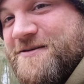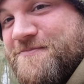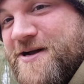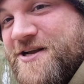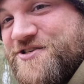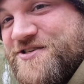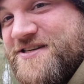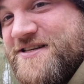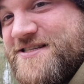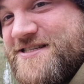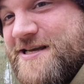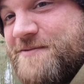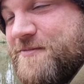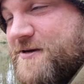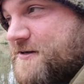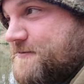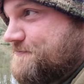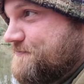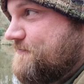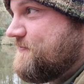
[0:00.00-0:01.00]
Imagine the
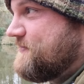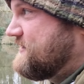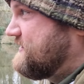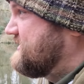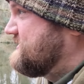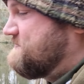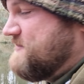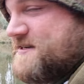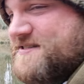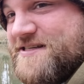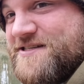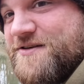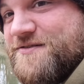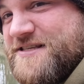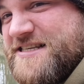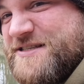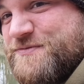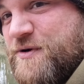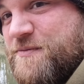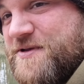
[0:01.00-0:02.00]
summer, this place has
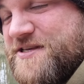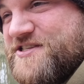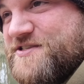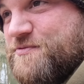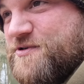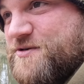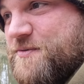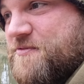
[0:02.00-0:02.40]
lots of swimmers